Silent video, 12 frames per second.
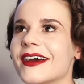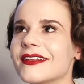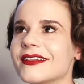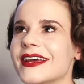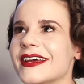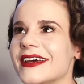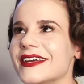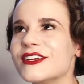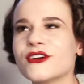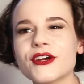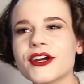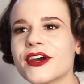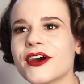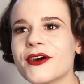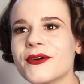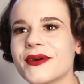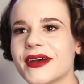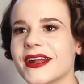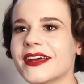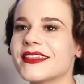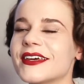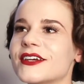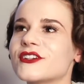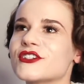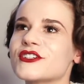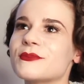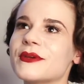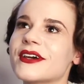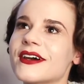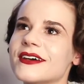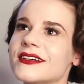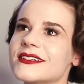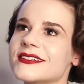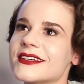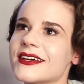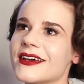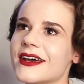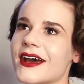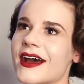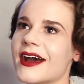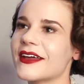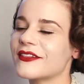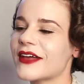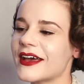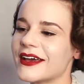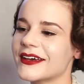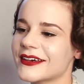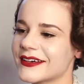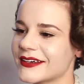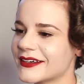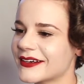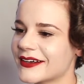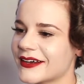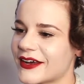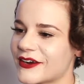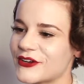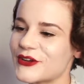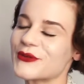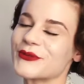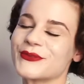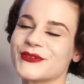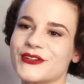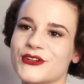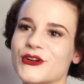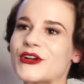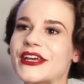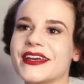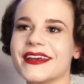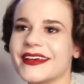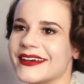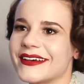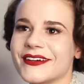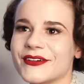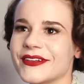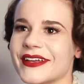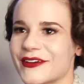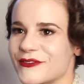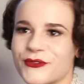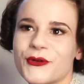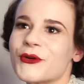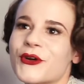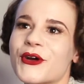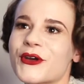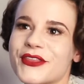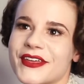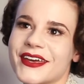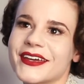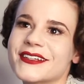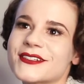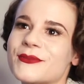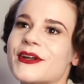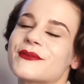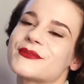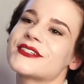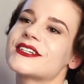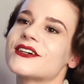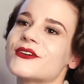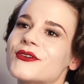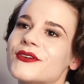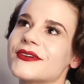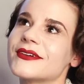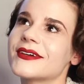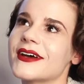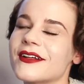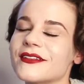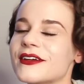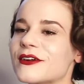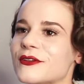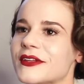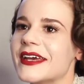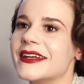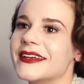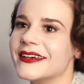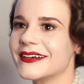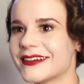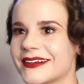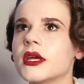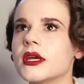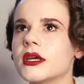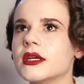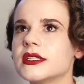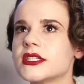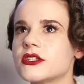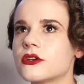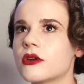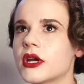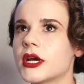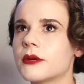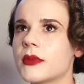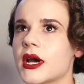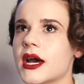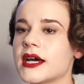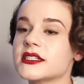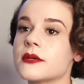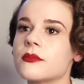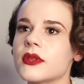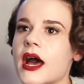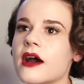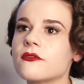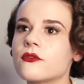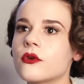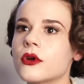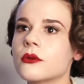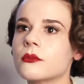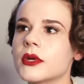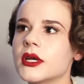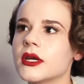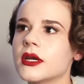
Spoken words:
like a year ago, and I think just because I like, I don't know, dirty, like vulgar things, but I'm still a little lady. Instagram as a platform,